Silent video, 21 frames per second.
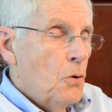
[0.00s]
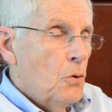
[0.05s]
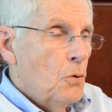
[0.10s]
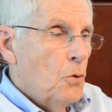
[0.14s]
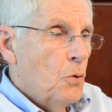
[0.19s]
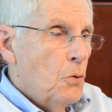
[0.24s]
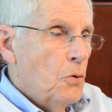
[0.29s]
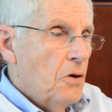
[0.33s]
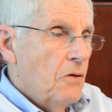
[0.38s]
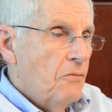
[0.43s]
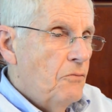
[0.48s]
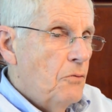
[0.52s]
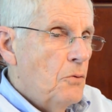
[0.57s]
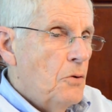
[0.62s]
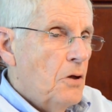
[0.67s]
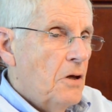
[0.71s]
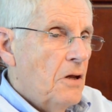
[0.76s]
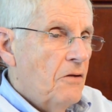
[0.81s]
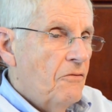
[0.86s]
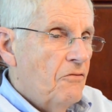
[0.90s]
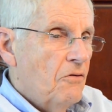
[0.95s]
to give you
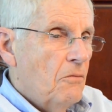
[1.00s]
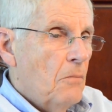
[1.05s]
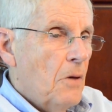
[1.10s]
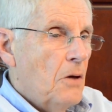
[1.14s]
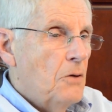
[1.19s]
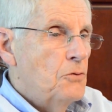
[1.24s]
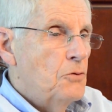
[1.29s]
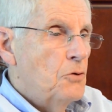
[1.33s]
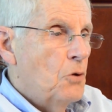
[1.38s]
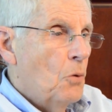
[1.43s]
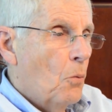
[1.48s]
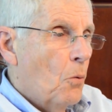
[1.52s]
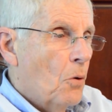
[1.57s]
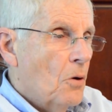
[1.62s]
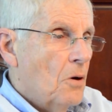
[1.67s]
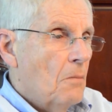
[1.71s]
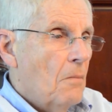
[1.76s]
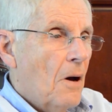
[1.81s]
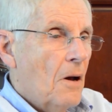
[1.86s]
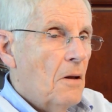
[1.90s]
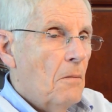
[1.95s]
the information you want
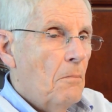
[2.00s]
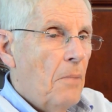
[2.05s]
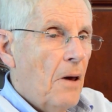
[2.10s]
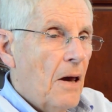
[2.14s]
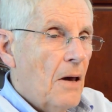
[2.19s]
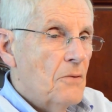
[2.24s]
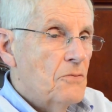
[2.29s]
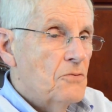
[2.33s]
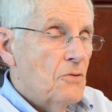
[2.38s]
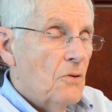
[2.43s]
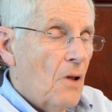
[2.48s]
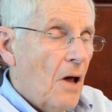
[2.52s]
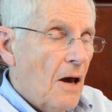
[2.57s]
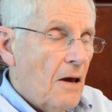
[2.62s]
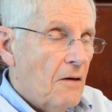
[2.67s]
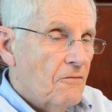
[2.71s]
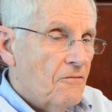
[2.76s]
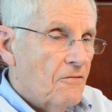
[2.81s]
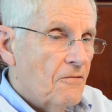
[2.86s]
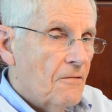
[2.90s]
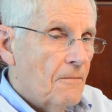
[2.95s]
about a past
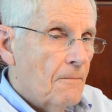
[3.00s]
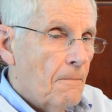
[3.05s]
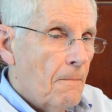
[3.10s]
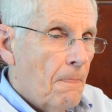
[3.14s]
life.